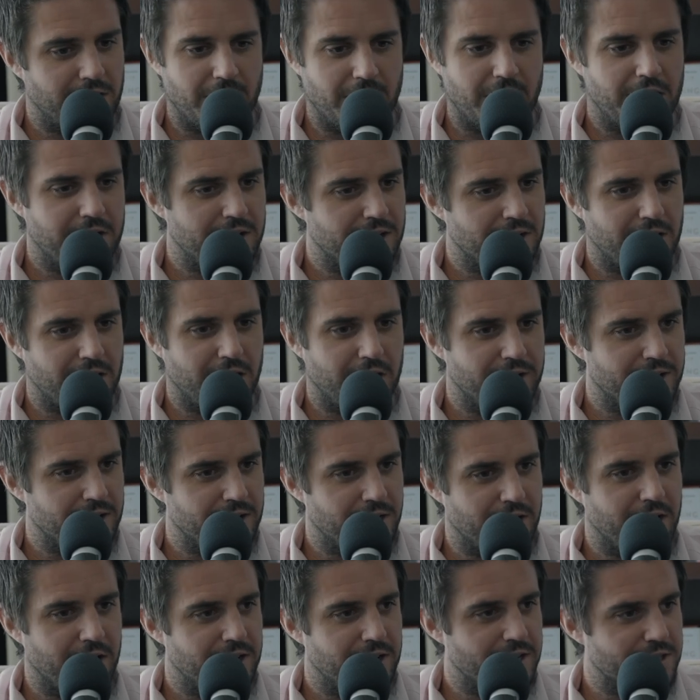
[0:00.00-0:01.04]
cutting, cutting,
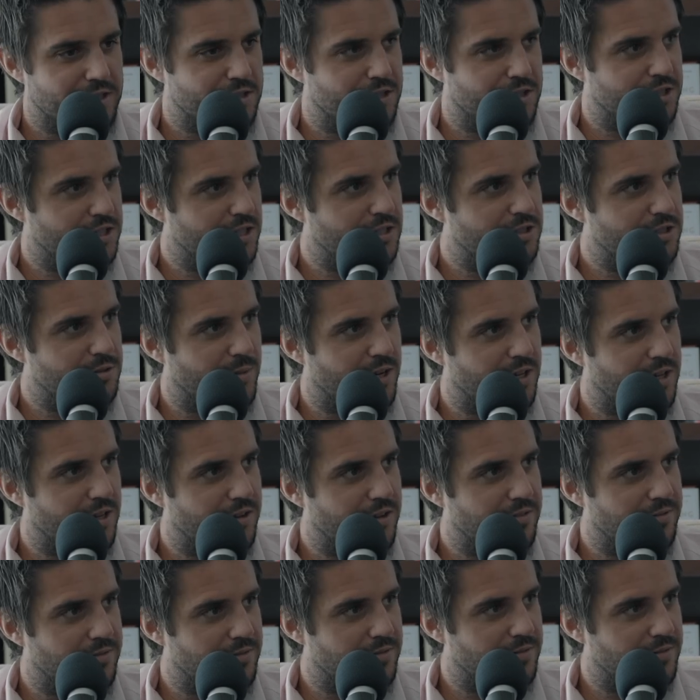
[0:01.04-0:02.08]
cutting has changed my life.